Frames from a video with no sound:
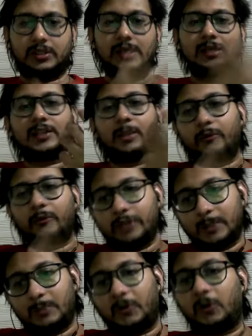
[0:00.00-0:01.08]
change some of
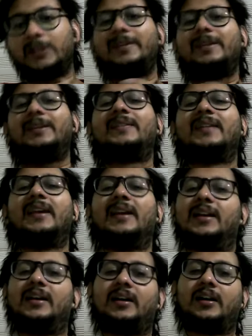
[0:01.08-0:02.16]
their policies,
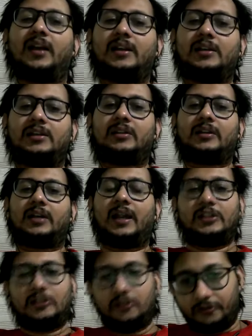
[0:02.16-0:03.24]
and the
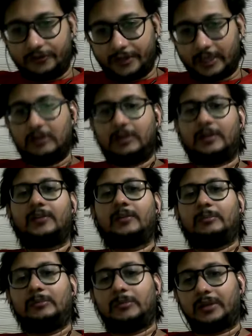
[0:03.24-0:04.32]
idea of
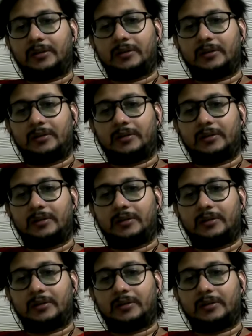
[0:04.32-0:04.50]
secularism,